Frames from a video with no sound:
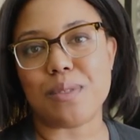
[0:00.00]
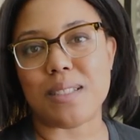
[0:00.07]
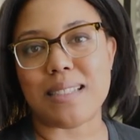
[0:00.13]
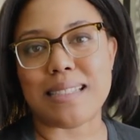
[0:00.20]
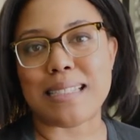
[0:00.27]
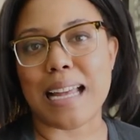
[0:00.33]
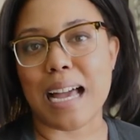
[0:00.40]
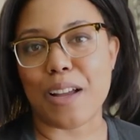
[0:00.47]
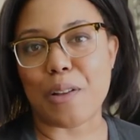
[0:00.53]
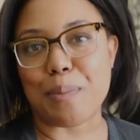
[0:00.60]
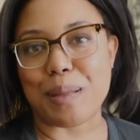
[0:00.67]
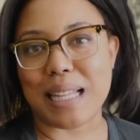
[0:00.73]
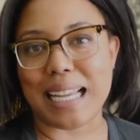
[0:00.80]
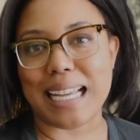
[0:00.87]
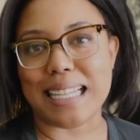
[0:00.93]
style
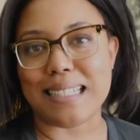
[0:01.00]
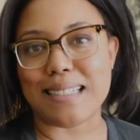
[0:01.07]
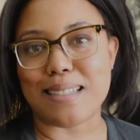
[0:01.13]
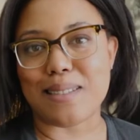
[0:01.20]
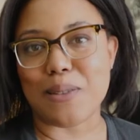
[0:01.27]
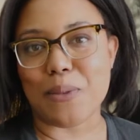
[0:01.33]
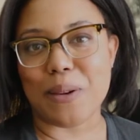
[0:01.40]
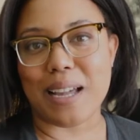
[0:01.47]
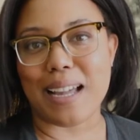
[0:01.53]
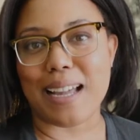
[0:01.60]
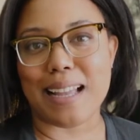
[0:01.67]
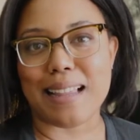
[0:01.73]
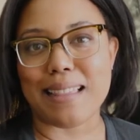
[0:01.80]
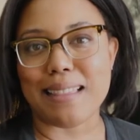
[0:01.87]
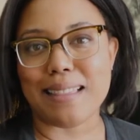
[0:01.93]
plants the
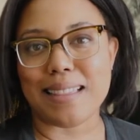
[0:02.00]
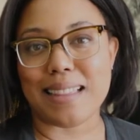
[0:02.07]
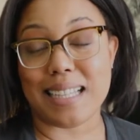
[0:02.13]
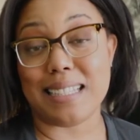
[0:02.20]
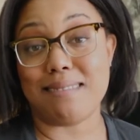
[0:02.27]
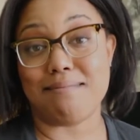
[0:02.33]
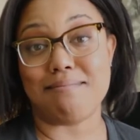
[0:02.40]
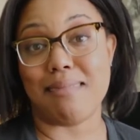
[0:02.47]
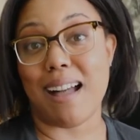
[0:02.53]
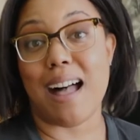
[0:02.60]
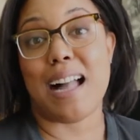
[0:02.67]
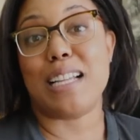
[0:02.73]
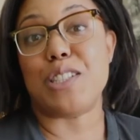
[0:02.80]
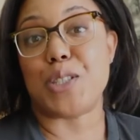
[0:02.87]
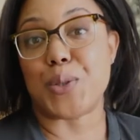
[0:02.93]
way that
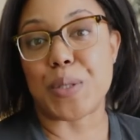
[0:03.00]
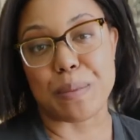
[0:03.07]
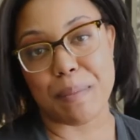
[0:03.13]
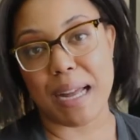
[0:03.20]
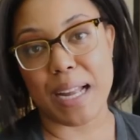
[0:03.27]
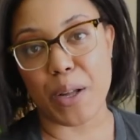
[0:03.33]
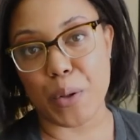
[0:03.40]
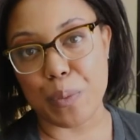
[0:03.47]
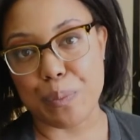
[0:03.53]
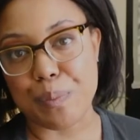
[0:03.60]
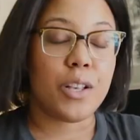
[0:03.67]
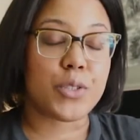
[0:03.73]
I do in my home.